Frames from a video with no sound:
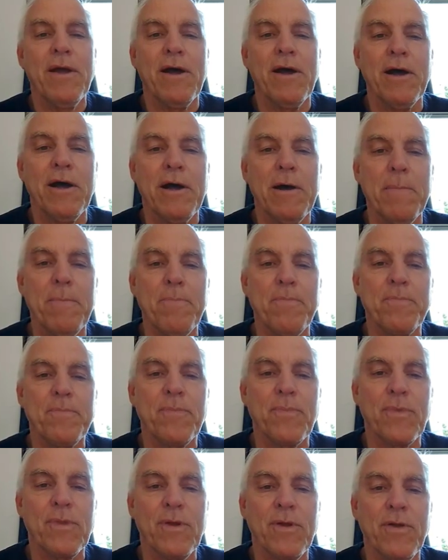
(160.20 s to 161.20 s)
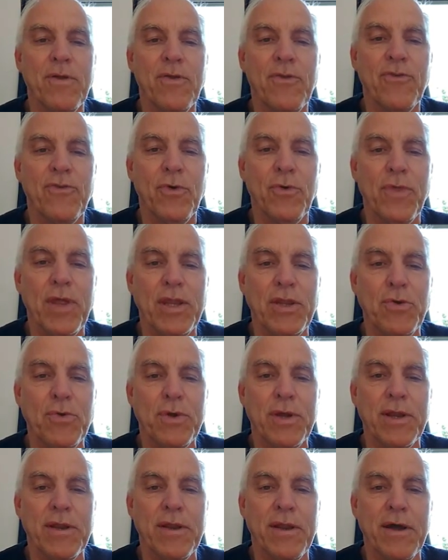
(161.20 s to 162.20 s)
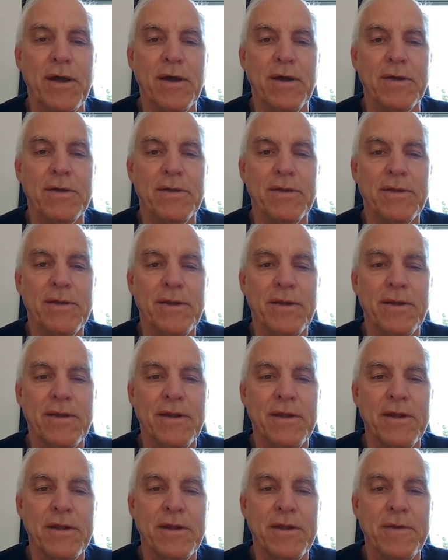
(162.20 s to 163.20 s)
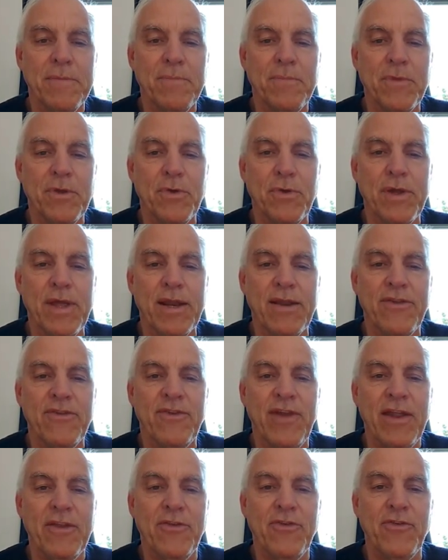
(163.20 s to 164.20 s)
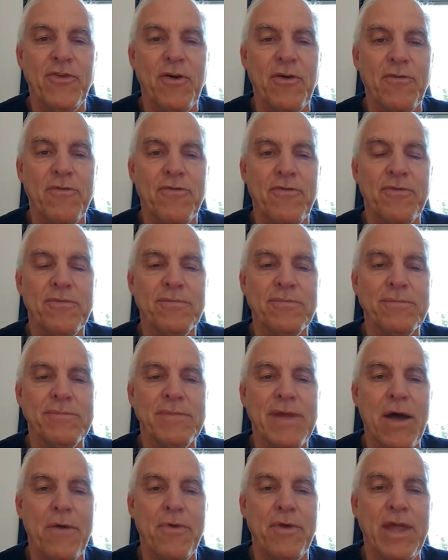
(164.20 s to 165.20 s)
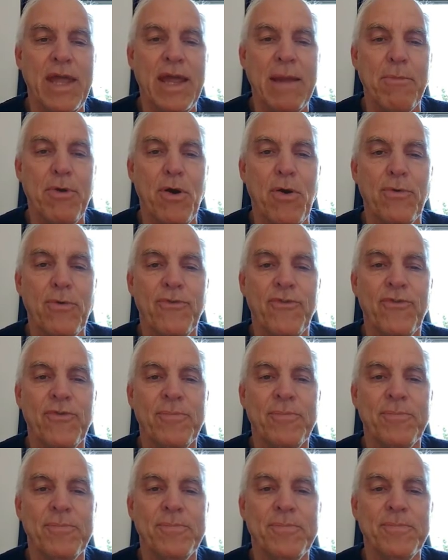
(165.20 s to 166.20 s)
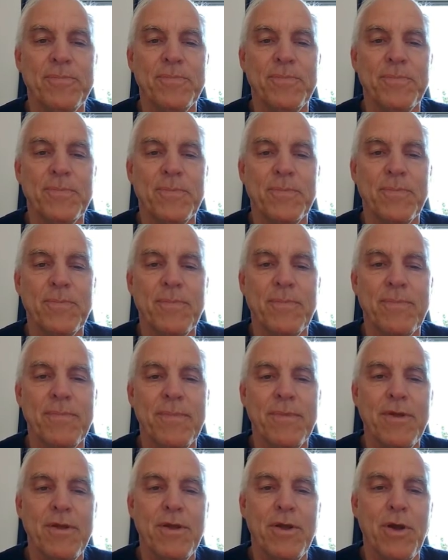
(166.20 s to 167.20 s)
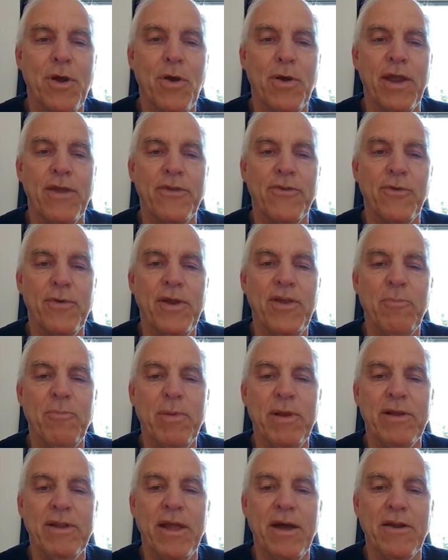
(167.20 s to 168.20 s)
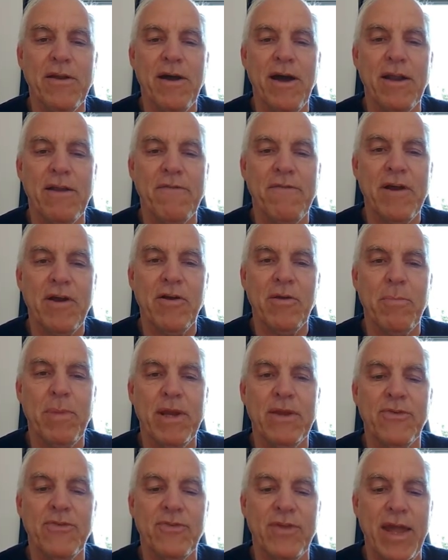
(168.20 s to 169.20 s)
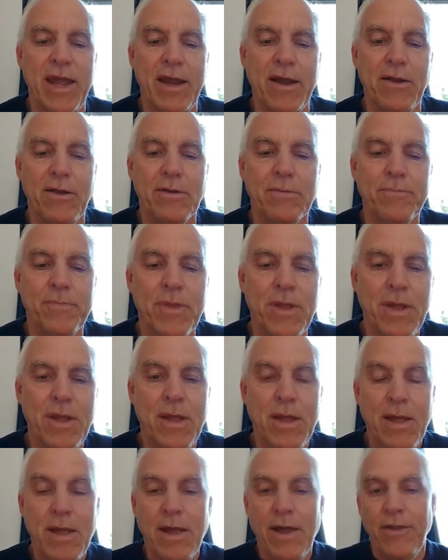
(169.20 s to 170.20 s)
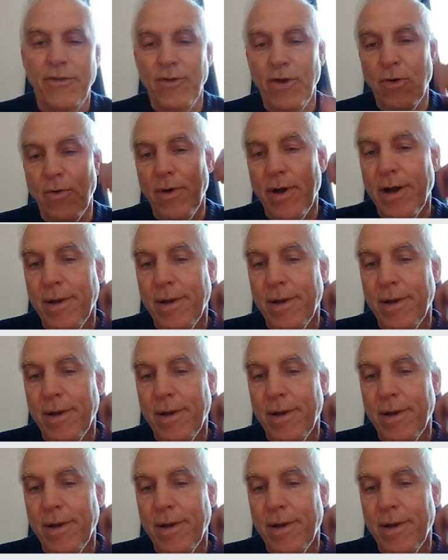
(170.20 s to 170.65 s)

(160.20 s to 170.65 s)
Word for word: um, so that you can uh, you can get a sense of how the game goes. Okay, so he's building on, on a very big scale. So